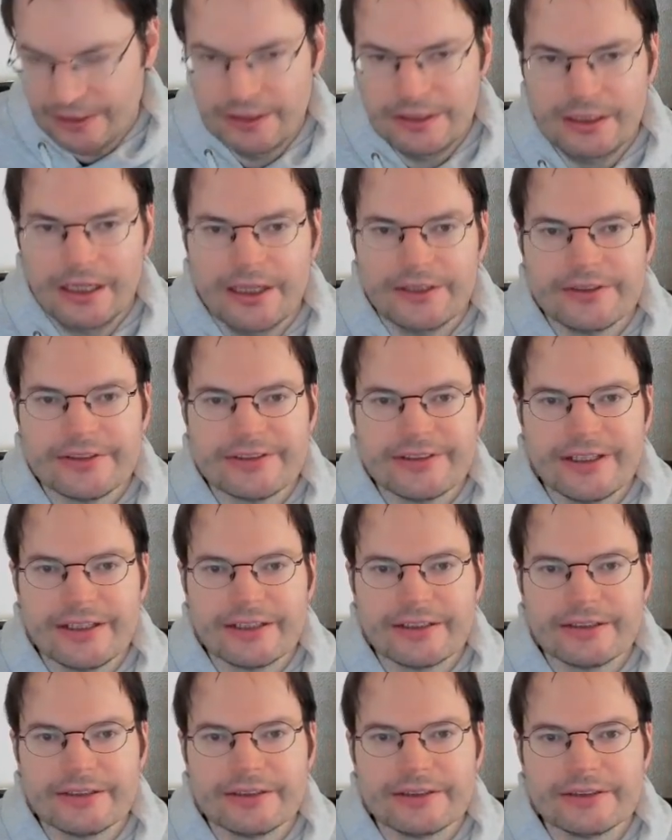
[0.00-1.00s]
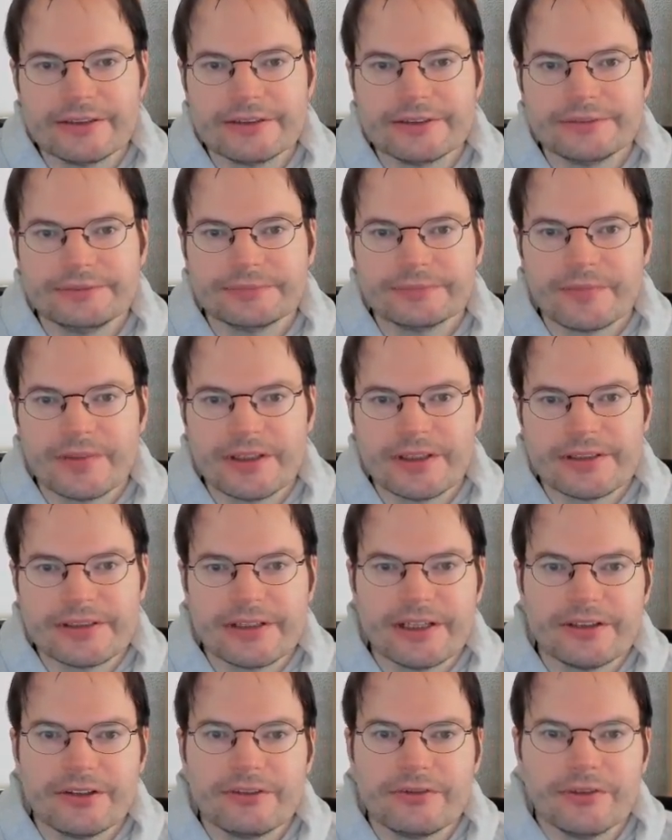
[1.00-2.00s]
And the second is
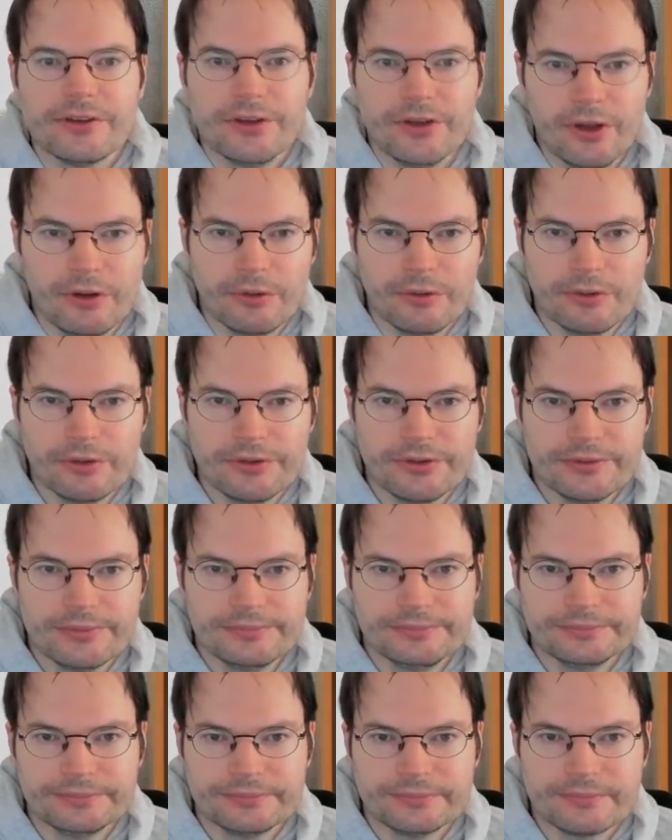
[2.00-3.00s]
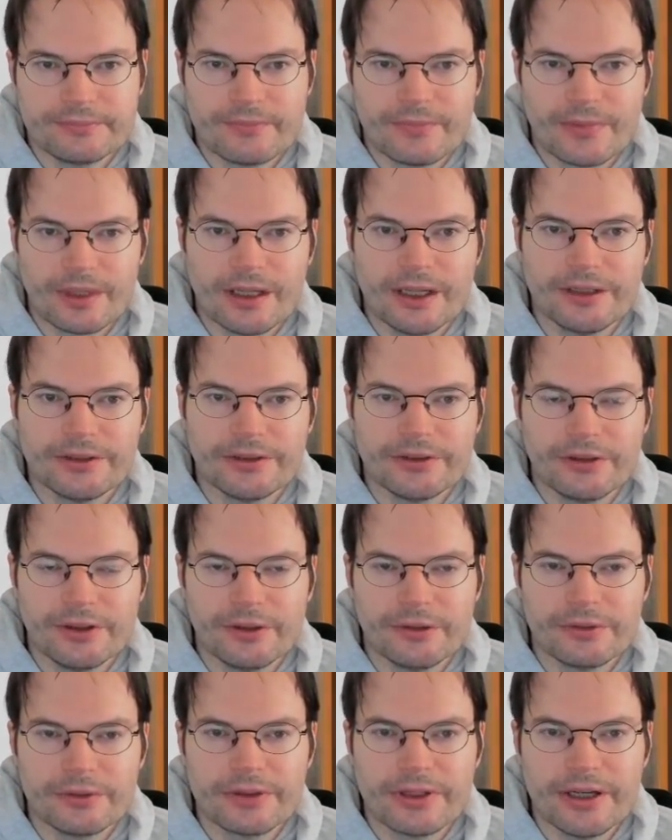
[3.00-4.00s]
that of a node, and the
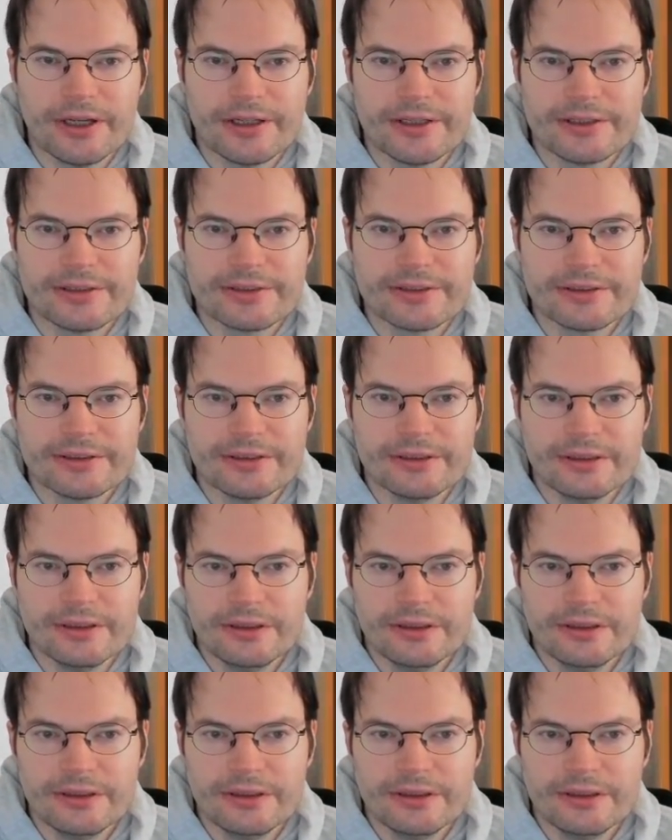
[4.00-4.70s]
node has